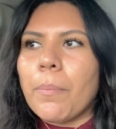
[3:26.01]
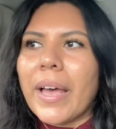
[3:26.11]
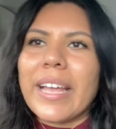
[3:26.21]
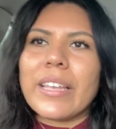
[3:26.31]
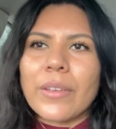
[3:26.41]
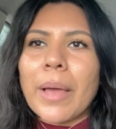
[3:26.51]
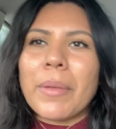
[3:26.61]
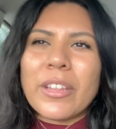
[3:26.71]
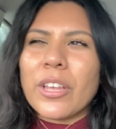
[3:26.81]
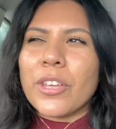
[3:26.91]
but, I
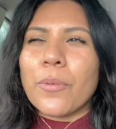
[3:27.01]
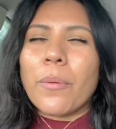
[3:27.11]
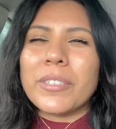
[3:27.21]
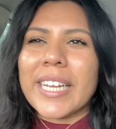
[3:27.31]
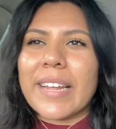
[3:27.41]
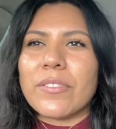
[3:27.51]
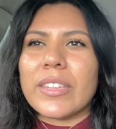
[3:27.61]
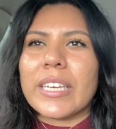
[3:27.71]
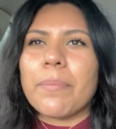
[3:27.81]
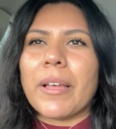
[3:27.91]
mean, you almost have to
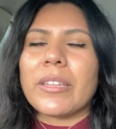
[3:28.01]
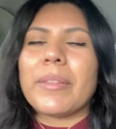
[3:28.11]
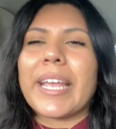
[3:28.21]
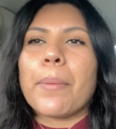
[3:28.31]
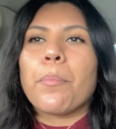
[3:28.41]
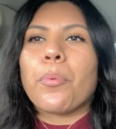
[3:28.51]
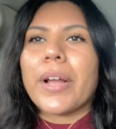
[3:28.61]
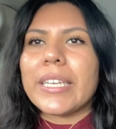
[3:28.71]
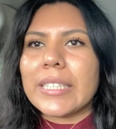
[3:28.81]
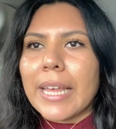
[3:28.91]
think about them. Like,
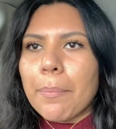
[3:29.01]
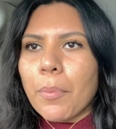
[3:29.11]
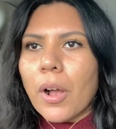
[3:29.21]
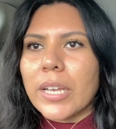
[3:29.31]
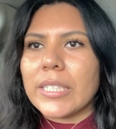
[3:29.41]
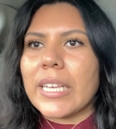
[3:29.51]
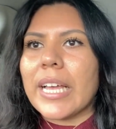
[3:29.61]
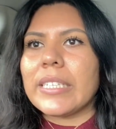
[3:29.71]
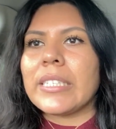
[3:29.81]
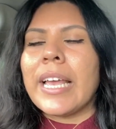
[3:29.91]
embrace that
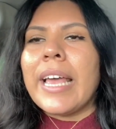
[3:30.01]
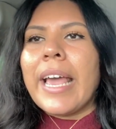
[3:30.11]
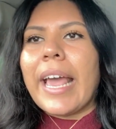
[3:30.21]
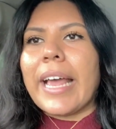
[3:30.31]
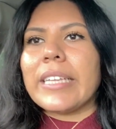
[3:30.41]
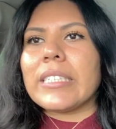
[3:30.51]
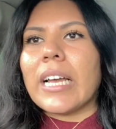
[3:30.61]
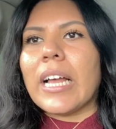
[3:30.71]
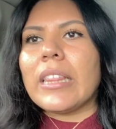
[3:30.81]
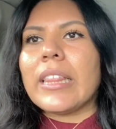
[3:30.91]
process and
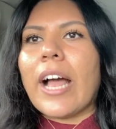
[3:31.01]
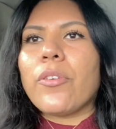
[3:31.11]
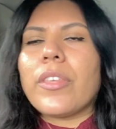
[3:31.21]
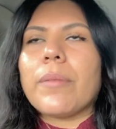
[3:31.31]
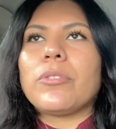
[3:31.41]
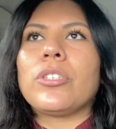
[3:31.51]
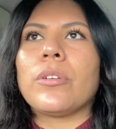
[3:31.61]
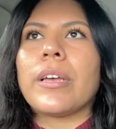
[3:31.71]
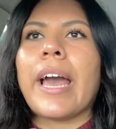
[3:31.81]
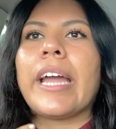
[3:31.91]
allow them
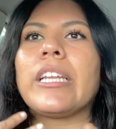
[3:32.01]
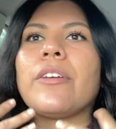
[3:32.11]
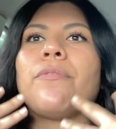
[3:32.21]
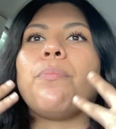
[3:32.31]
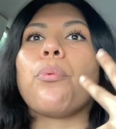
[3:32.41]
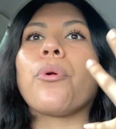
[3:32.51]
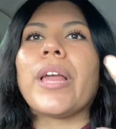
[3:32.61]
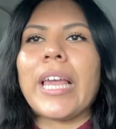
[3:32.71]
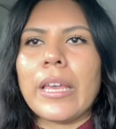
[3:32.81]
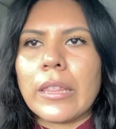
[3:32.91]
to kind of
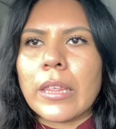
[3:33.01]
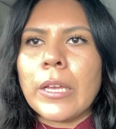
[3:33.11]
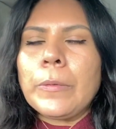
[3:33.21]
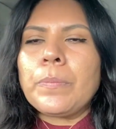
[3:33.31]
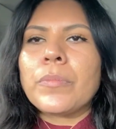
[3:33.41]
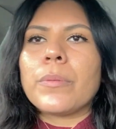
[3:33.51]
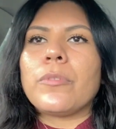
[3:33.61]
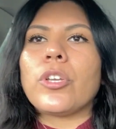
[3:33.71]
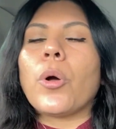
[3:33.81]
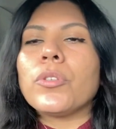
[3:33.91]
breathe.
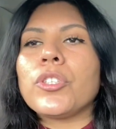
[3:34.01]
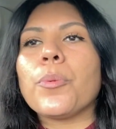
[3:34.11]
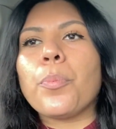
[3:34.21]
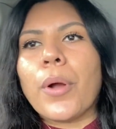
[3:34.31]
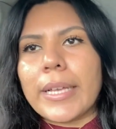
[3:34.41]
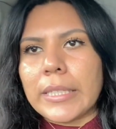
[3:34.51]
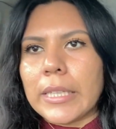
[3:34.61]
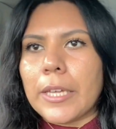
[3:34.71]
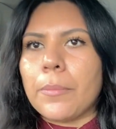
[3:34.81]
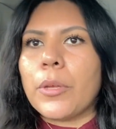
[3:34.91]
Don't suppress
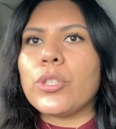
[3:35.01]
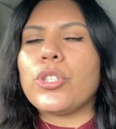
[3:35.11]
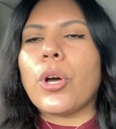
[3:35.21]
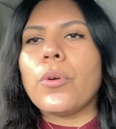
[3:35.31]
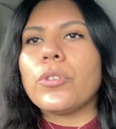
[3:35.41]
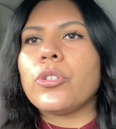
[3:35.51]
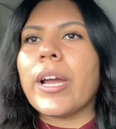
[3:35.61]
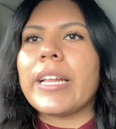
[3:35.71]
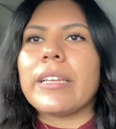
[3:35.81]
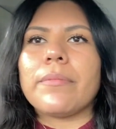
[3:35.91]
them. Don't
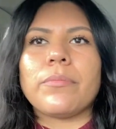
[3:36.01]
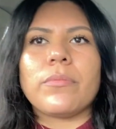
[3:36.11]
try to,